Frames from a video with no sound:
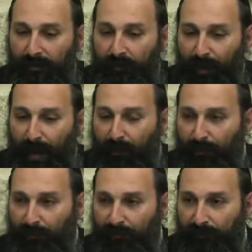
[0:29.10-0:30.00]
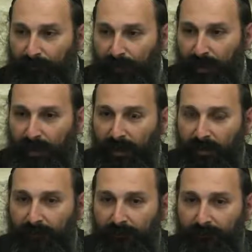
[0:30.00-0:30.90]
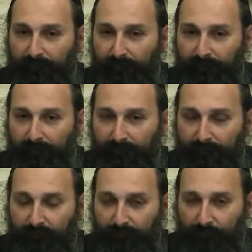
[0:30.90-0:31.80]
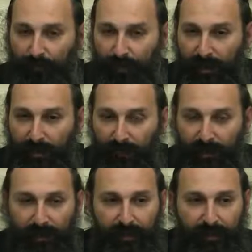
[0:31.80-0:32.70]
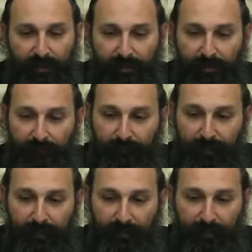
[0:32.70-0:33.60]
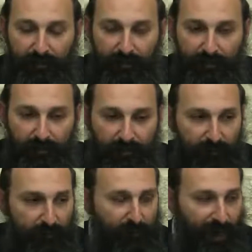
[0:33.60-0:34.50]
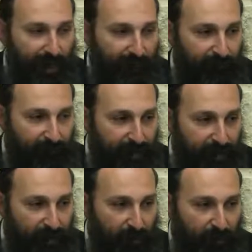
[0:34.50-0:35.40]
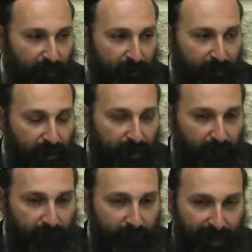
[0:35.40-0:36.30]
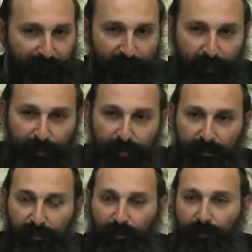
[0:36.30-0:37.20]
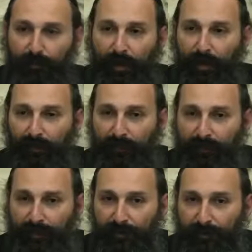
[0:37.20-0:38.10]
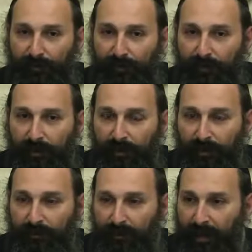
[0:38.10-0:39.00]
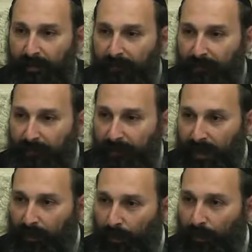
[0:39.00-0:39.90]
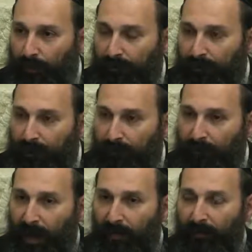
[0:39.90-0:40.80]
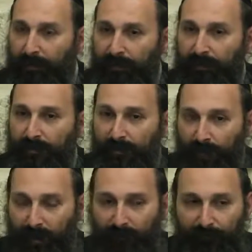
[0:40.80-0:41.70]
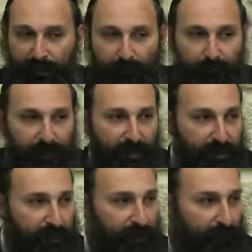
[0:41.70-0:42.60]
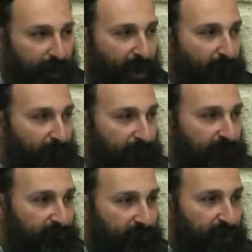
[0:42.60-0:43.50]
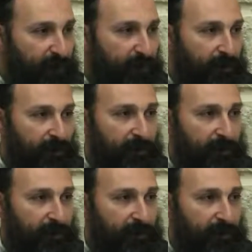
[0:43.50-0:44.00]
The power of Gvura, really what it is, we have in our nefesh, in the lower part of our soul, ten kochot, 10 powers. That one of them is the power of Gvura.